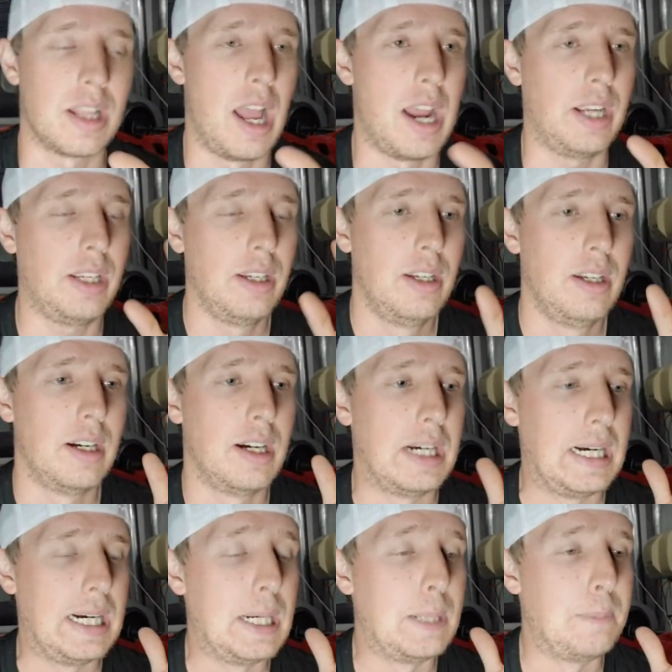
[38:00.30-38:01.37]
like,
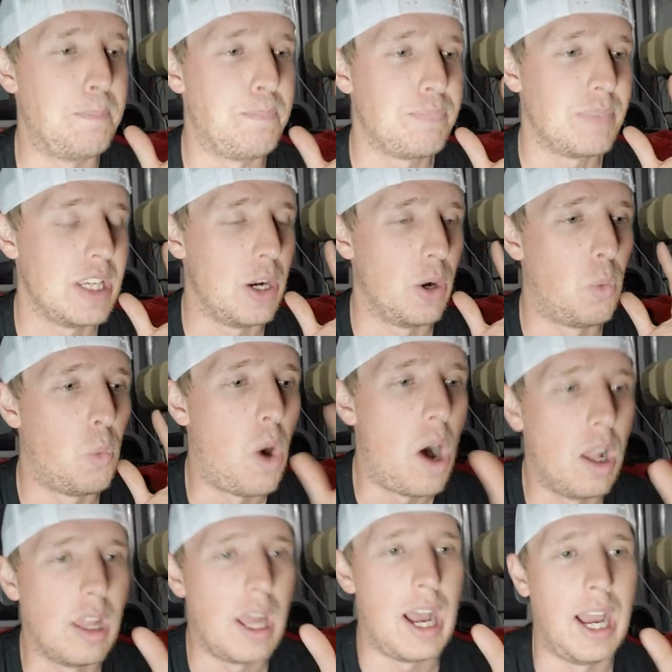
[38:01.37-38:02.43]

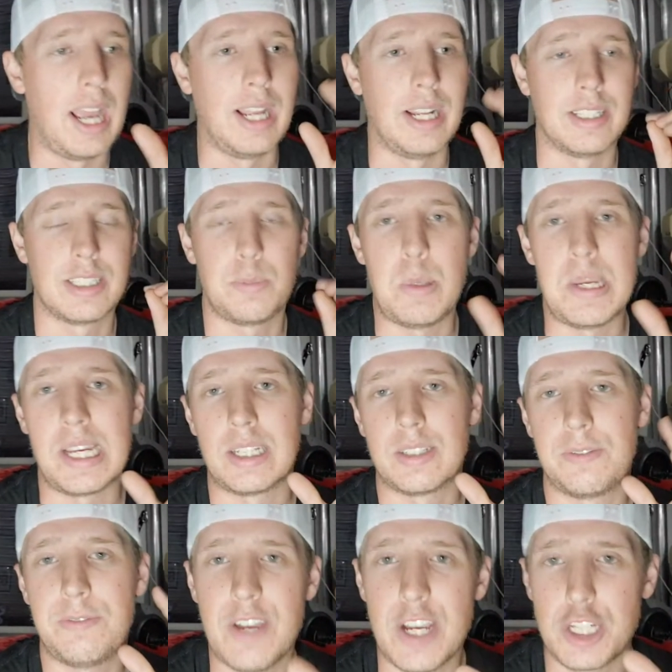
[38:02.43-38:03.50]
walleye, and
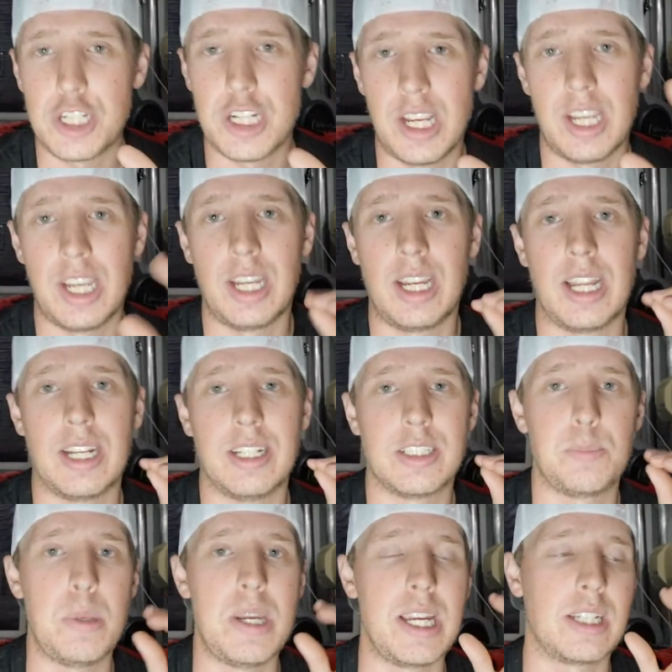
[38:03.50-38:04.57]
speaks fishing, and
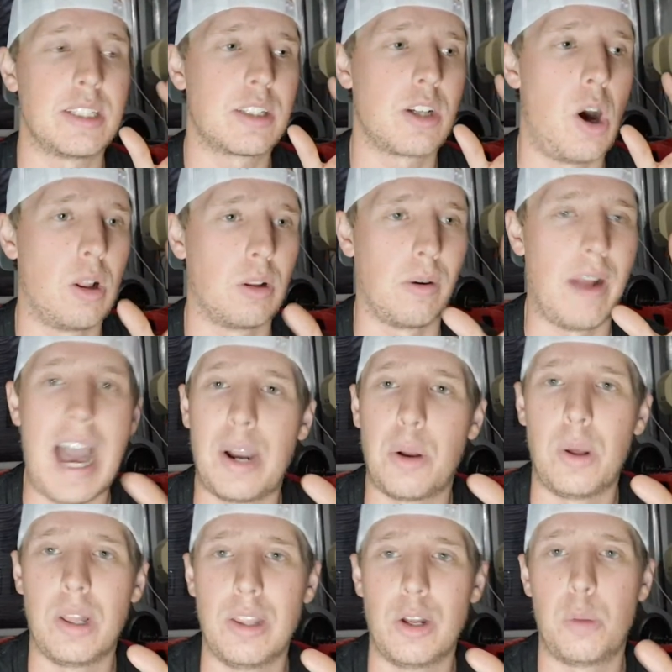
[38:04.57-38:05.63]
speaks
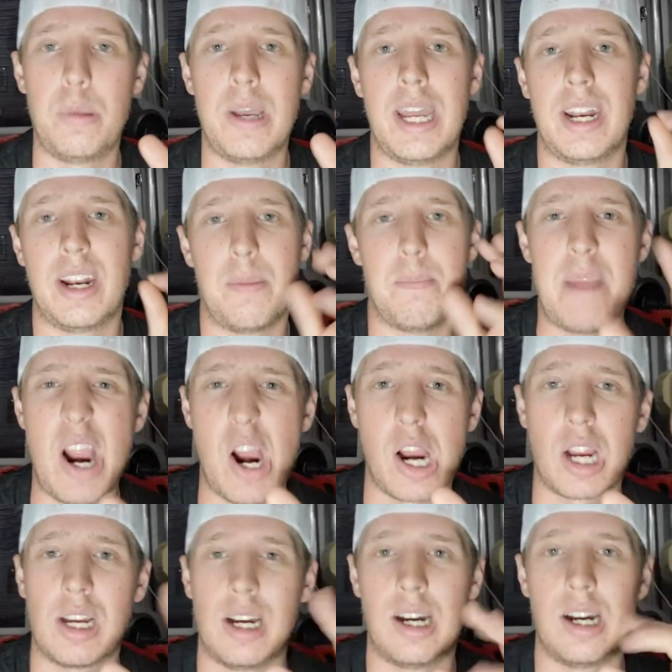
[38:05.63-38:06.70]
Colorado a little bit, and
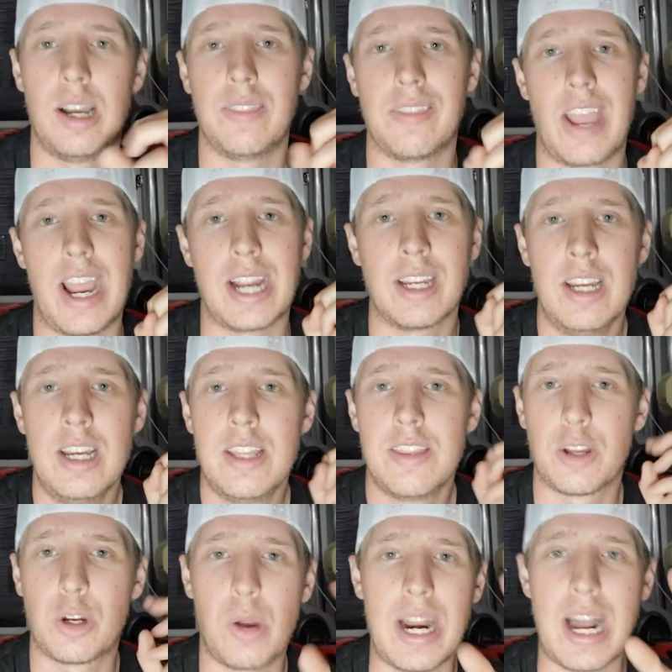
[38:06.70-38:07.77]
America, and like
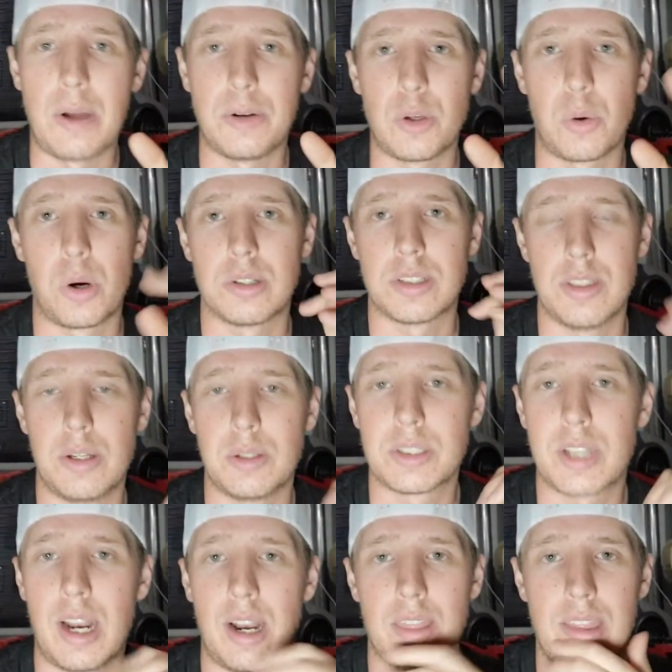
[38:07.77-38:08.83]
the great outdoors and those
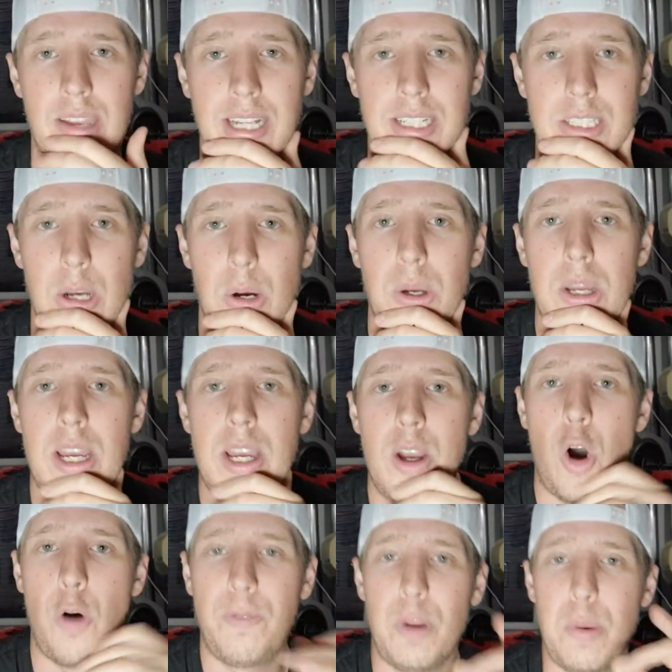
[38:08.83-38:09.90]
kind of things. So
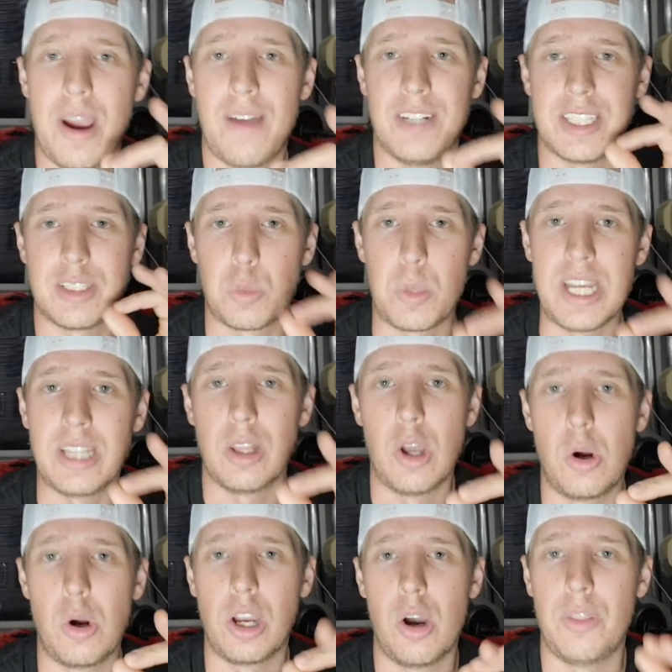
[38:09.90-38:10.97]
hopefully we have a sweet
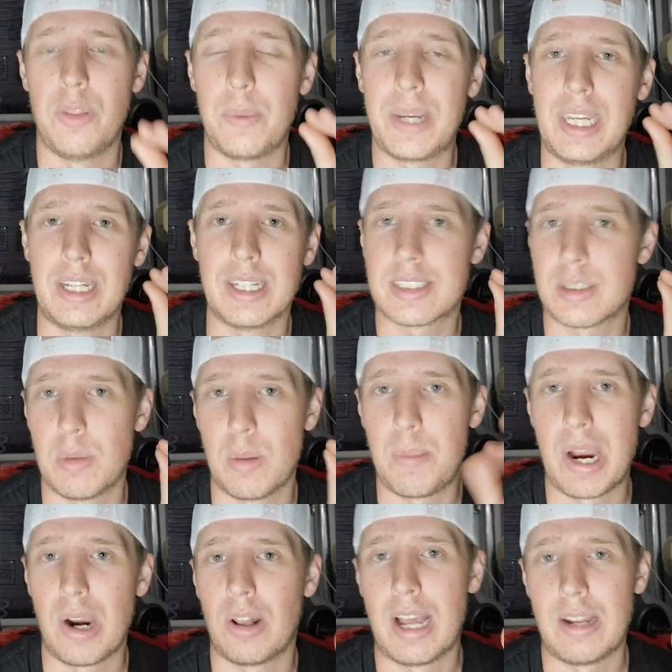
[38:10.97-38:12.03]
logo, and then we can get some
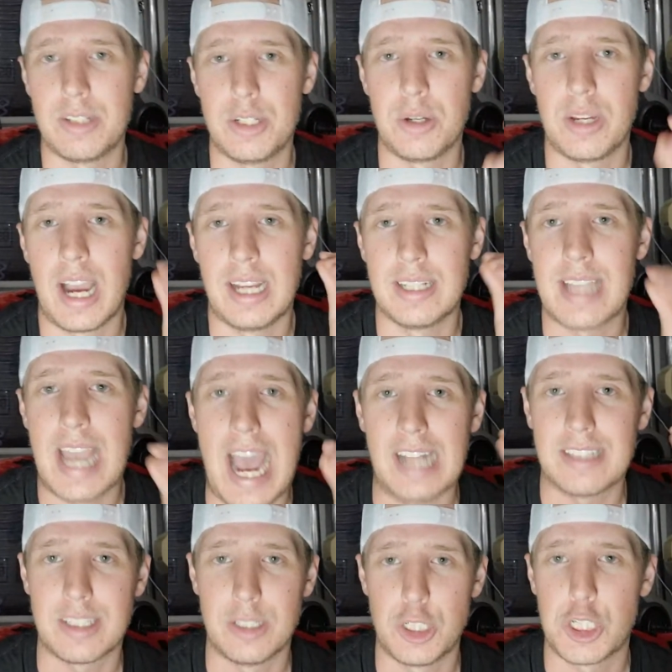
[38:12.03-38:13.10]
apparel out to you guys,
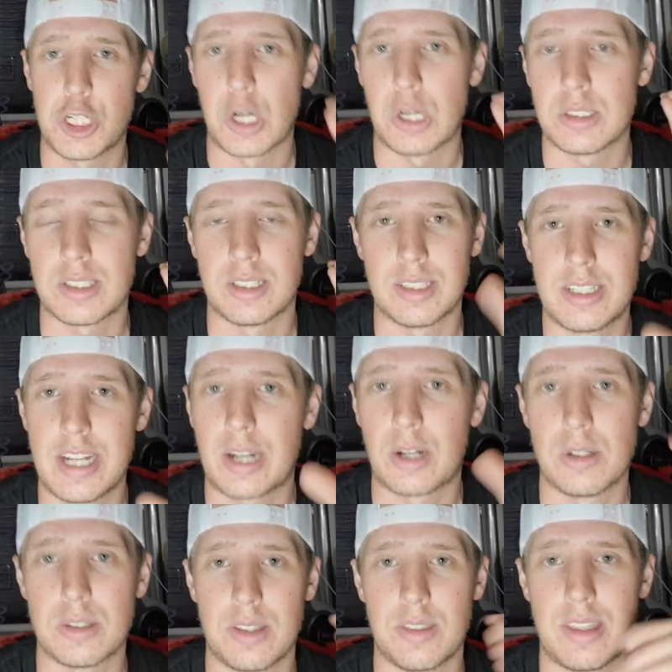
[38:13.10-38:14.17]
hats and shirts and
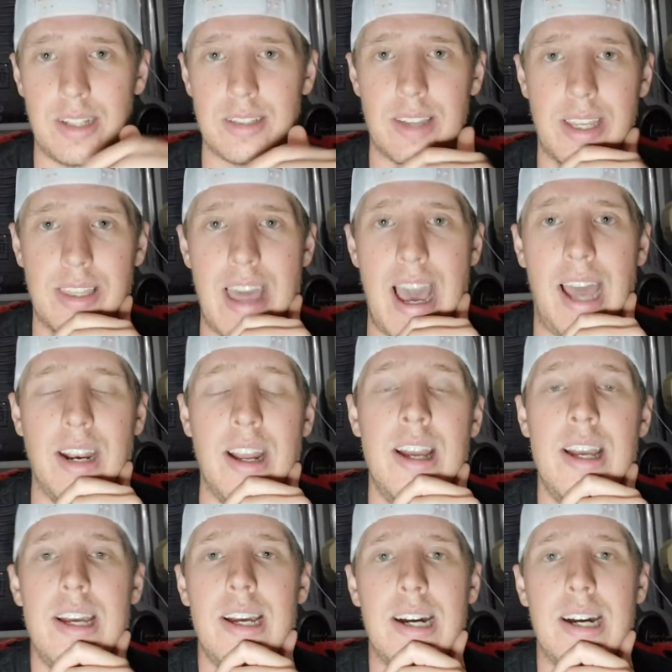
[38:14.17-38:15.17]
stickers and things like that.